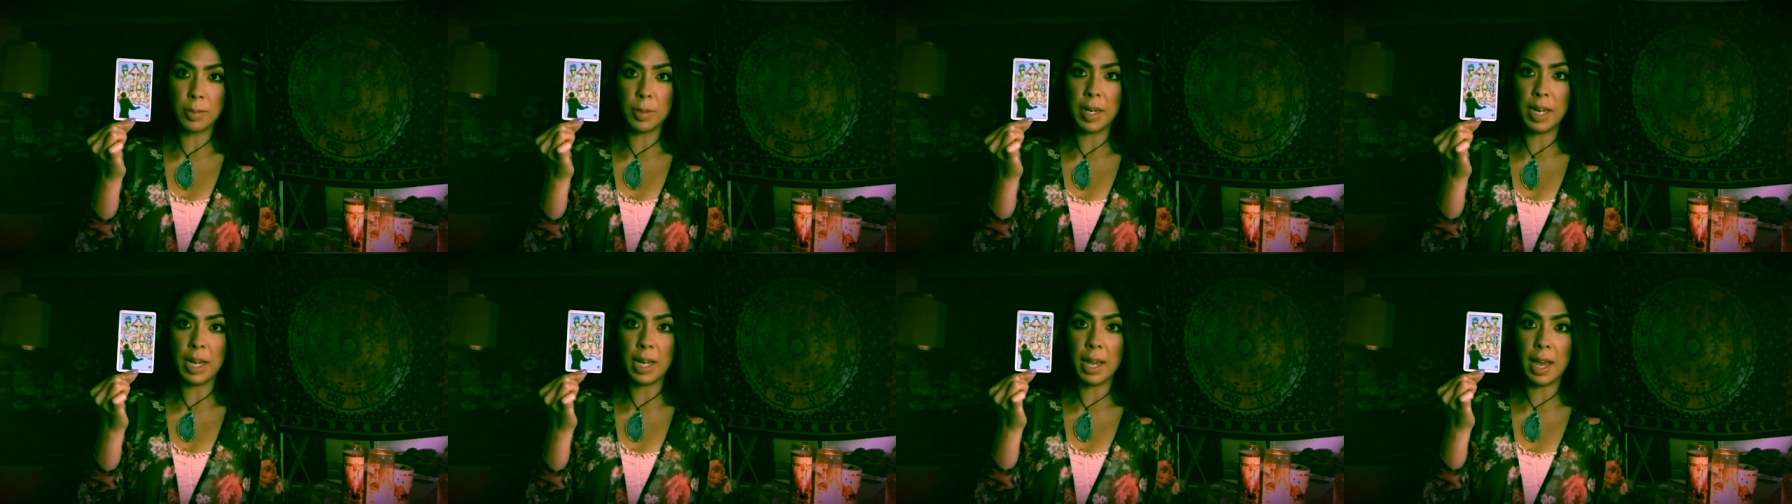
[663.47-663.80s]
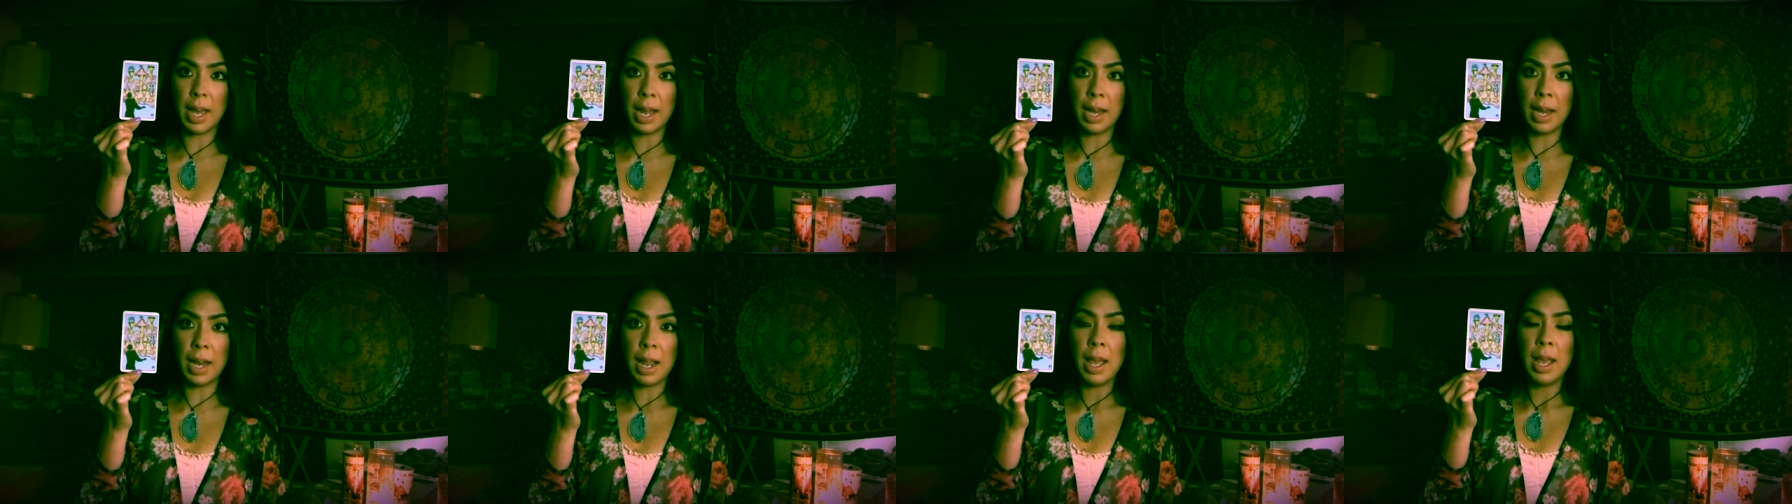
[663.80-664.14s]
But
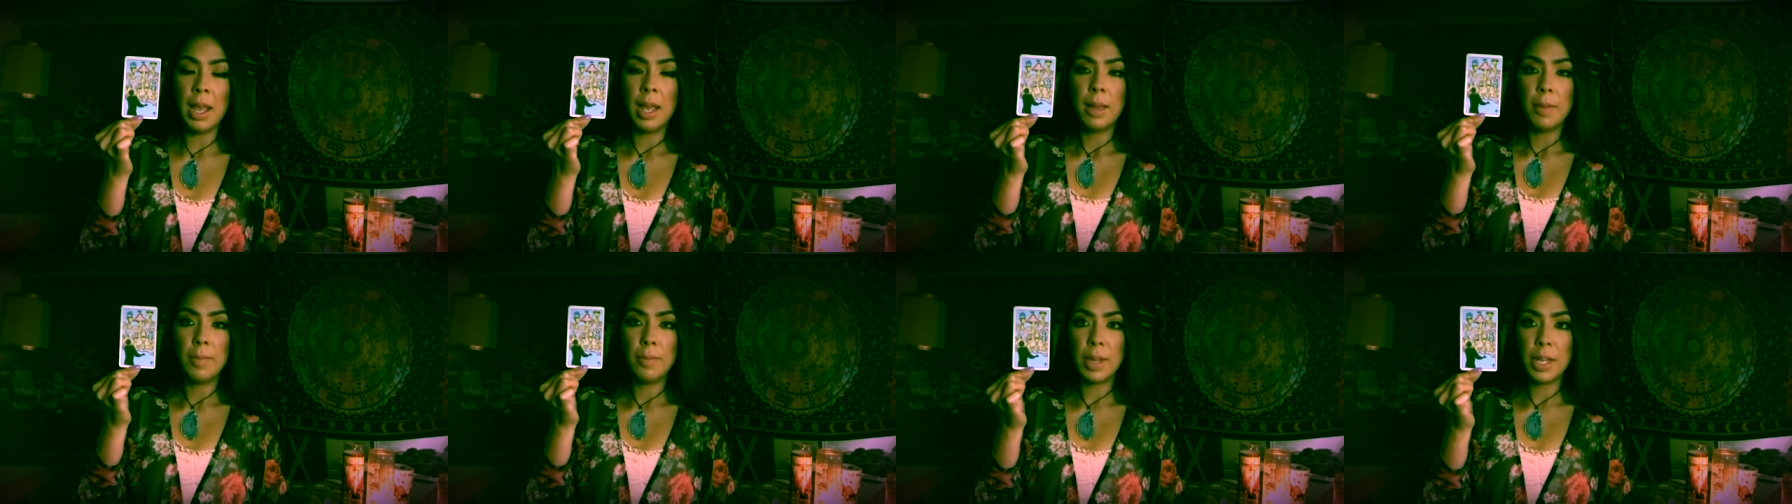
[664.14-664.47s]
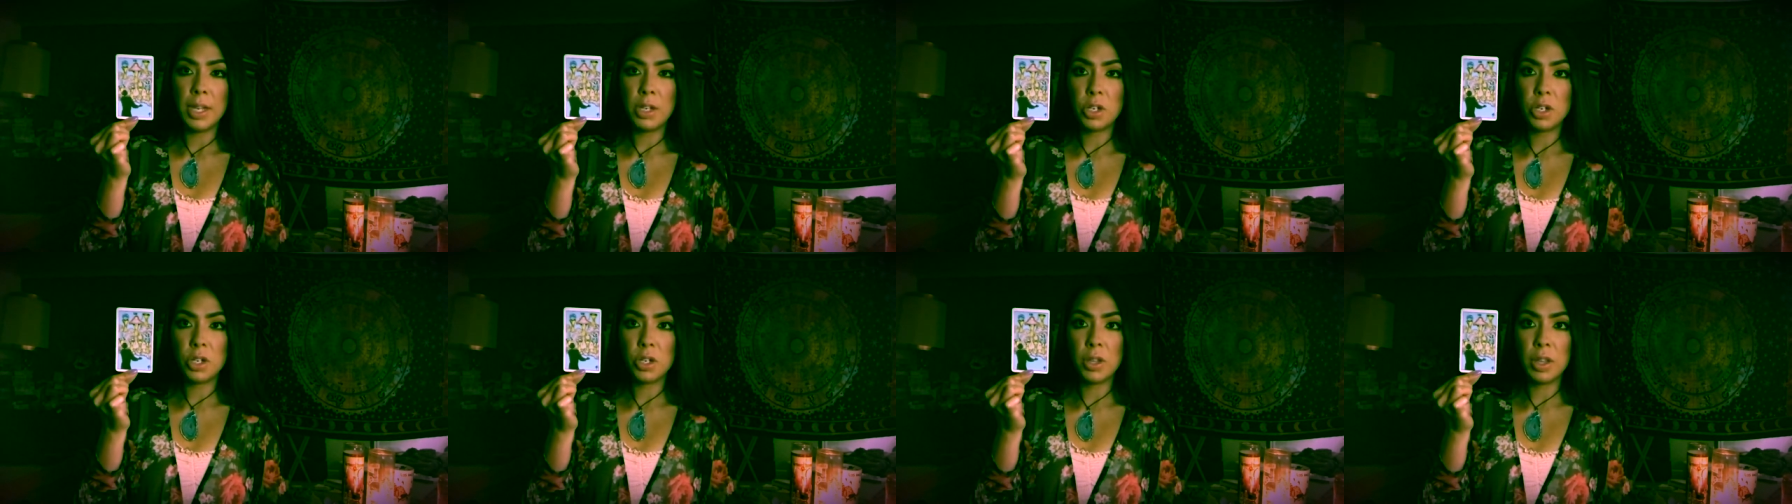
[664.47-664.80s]
again,
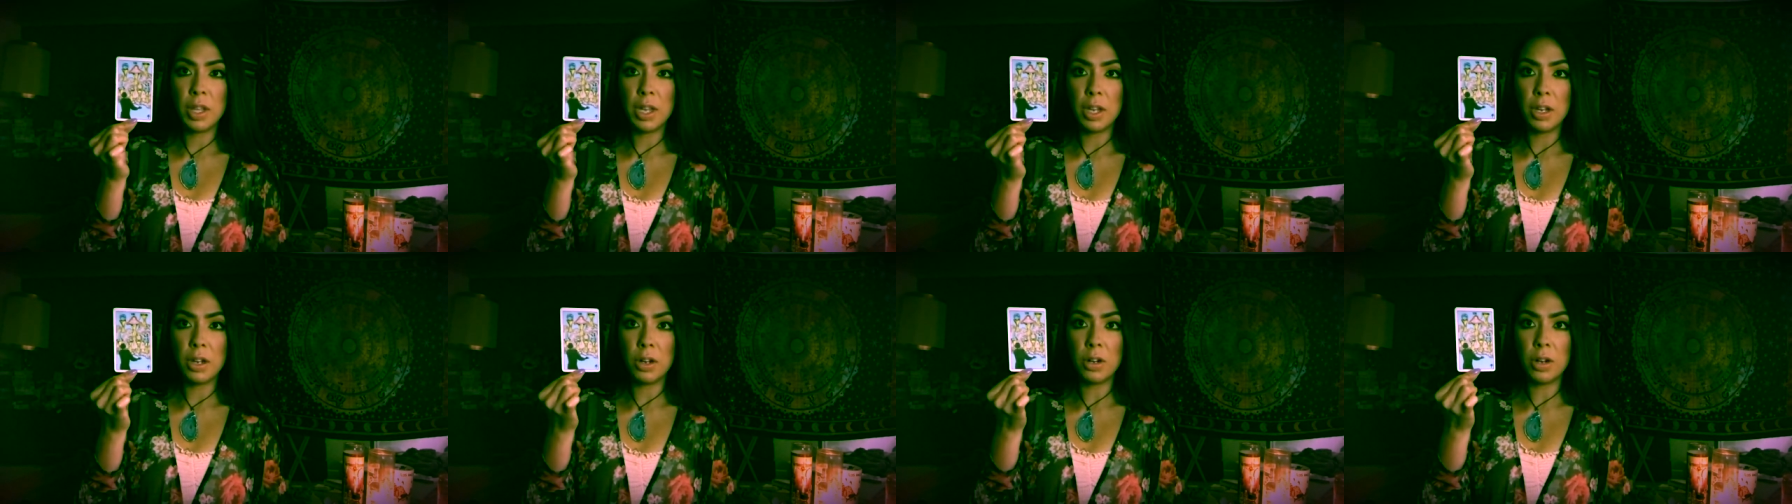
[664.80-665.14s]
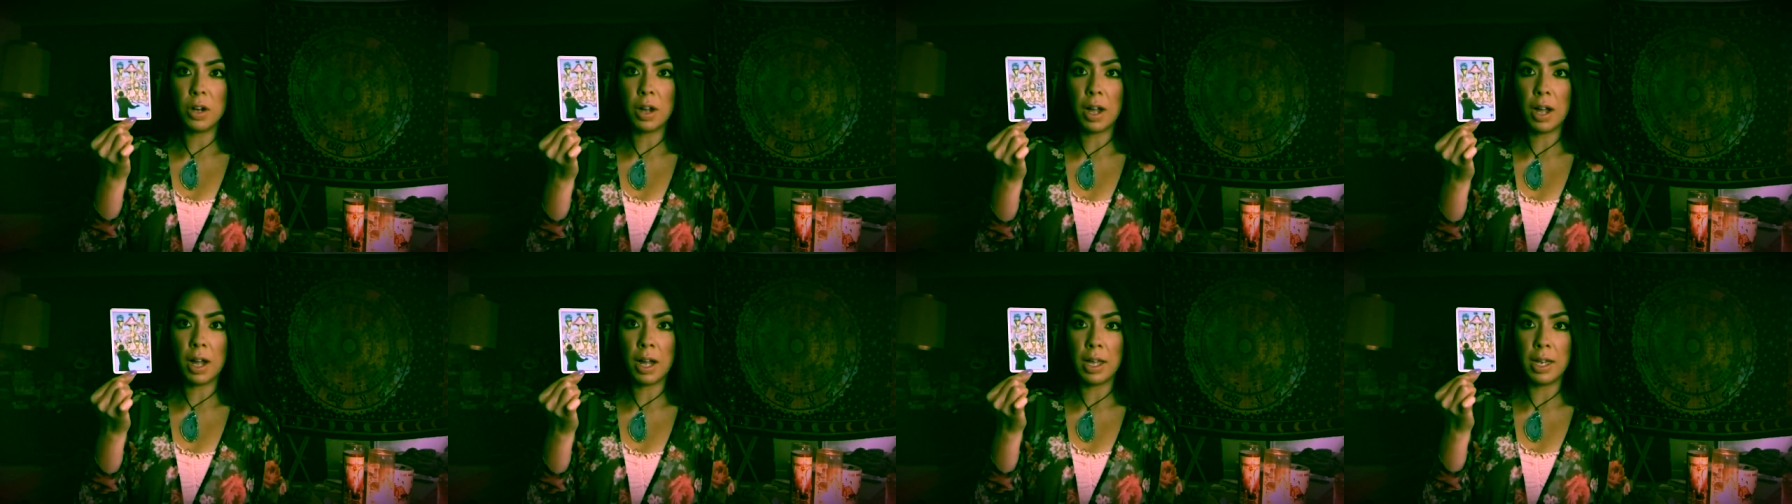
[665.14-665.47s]
make sure that you're
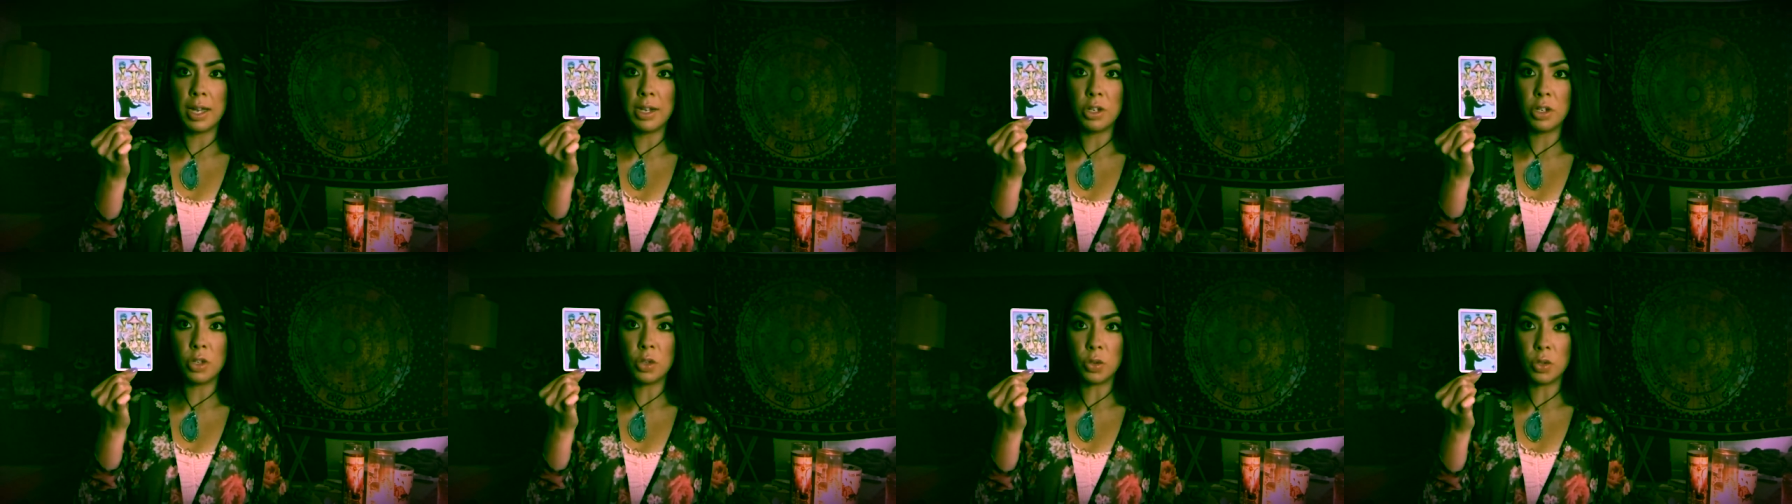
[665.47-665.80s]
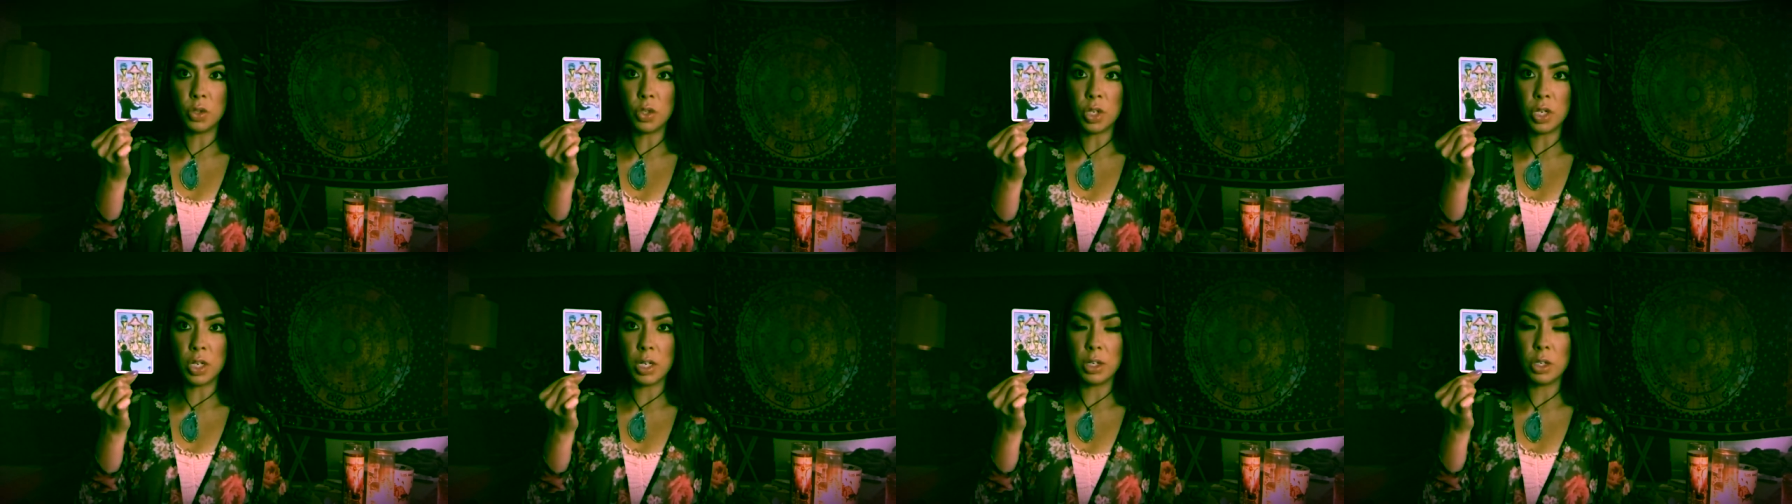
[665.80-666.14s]
not
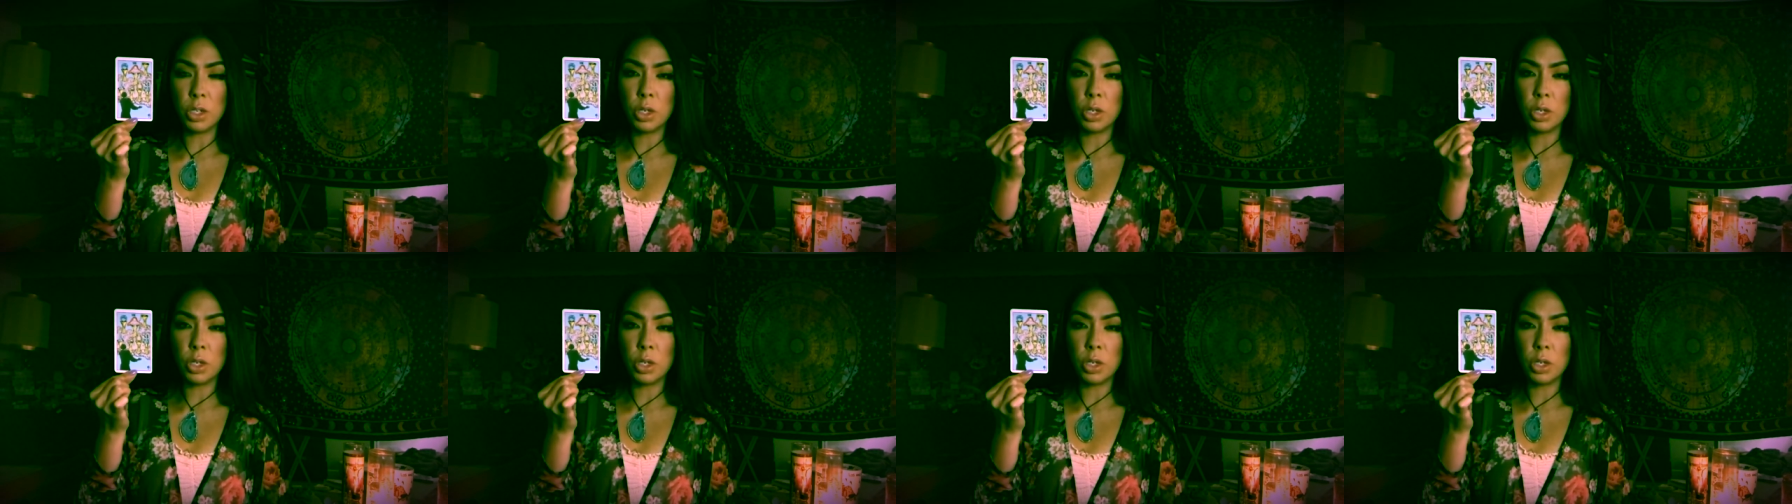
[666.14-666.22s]
indulging